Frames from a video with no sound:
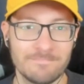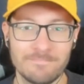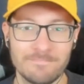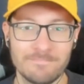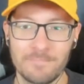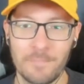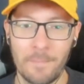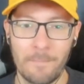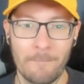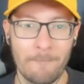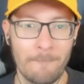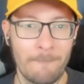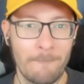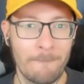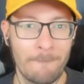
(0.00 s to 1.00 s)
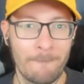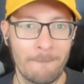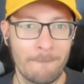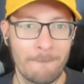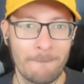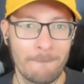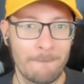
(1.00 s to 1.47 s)

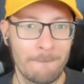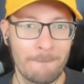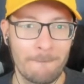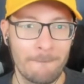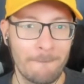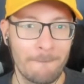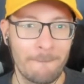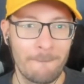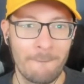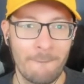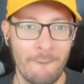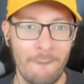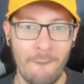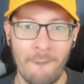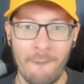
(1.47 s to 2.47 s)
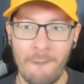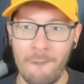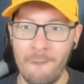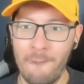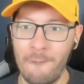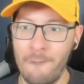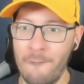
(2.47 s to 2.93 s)

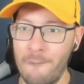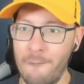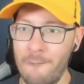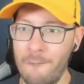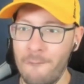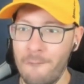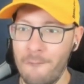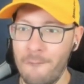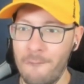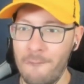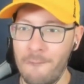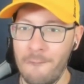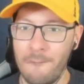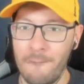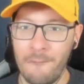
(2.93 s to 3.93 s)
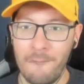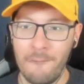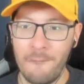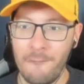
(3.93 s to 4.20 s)
This person isn't speaking.